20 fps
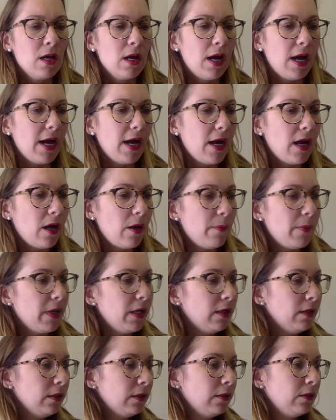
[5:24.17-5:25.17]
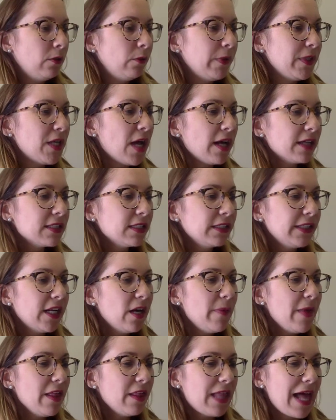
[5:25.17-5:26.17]
Um, we talked a little
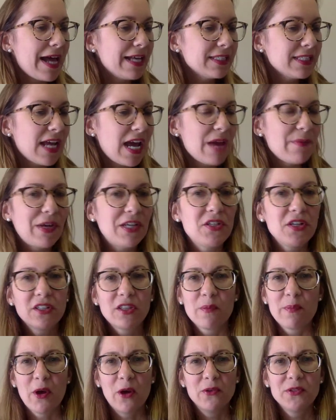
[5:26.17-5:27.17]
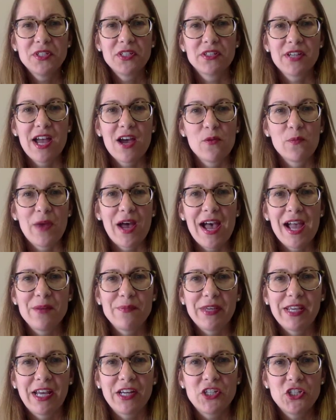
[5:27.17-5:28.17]
bit last time. I took the poster down behind
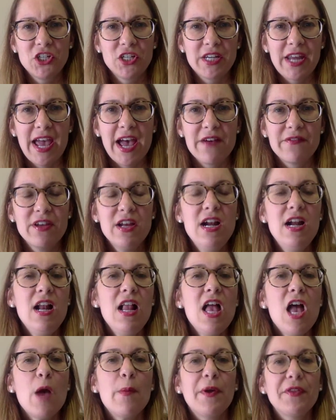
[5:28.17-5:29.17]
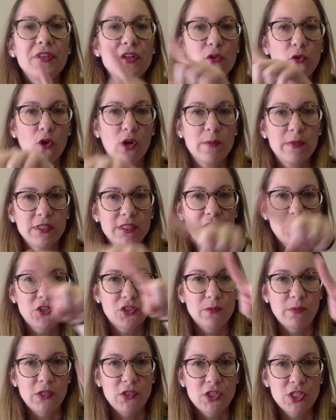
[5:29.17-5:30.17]
me. I shouldn't have about the normal
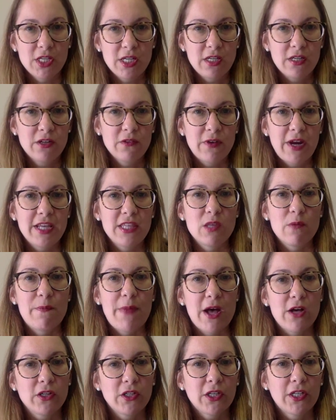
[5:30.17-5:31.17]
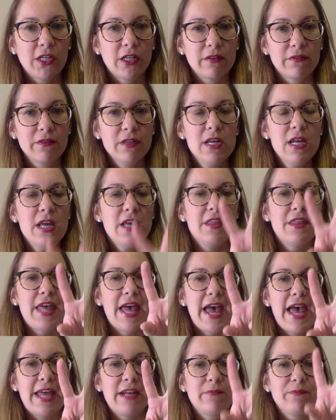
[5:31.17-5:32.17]
distribution, right? The bell curve
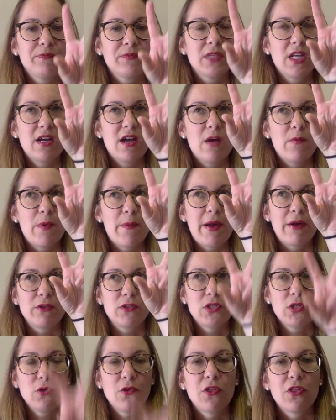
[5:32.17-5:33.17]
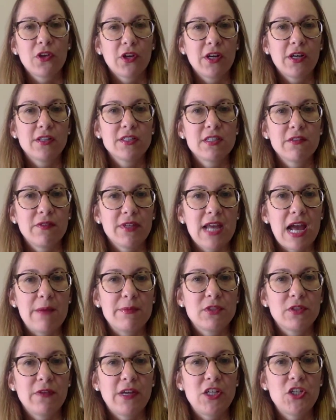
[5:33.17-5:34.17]
that um, about two thirds of the
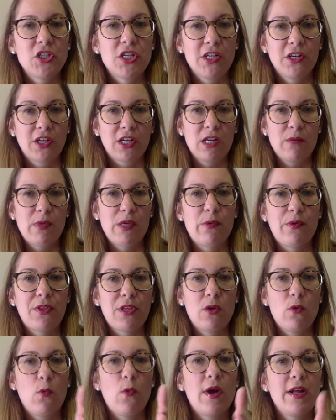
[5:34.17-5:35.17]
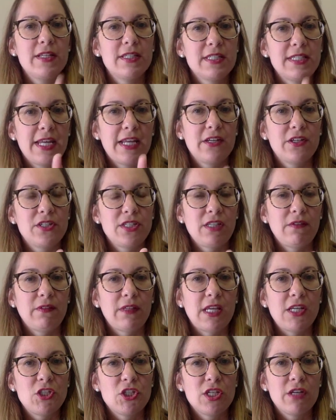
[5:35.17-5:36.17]
observation are going to be within one standard
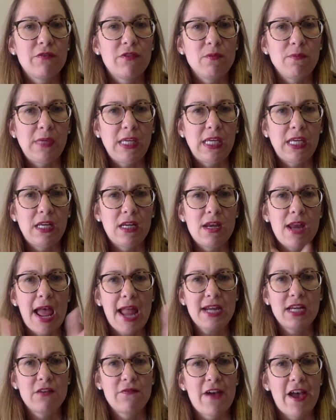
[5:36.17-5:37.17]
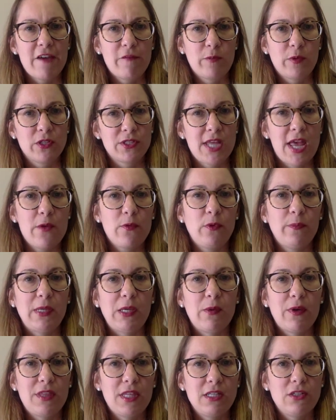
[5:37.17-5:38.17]
deviation of the mean, 95% will be
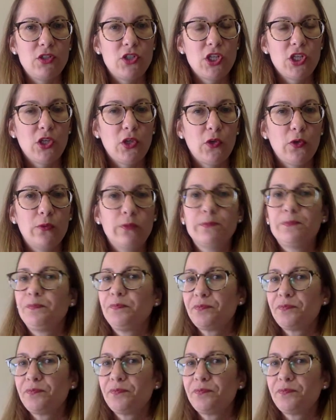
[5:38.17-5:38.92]
within two,